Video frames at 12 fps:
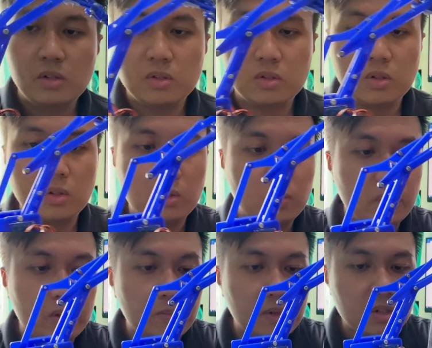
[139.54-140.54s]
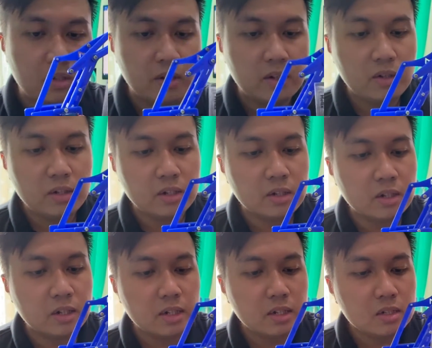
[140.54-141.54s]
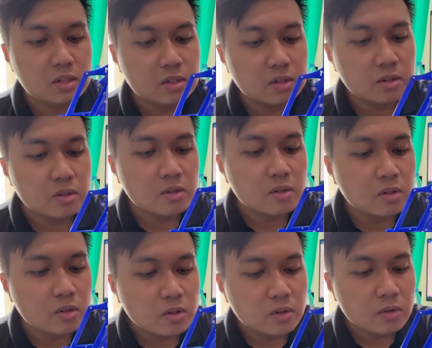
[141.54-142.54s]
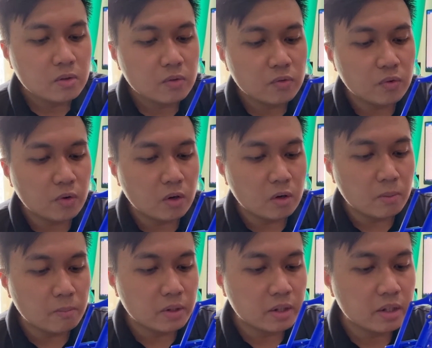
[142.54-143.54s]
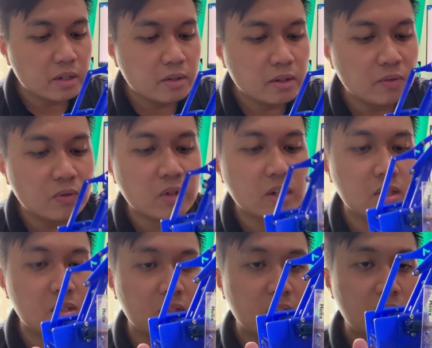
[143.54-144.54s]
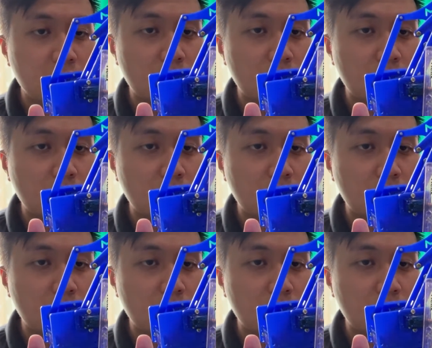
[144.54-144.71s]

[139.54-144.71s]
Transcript: So we measure 30 degrees from here, if you can see it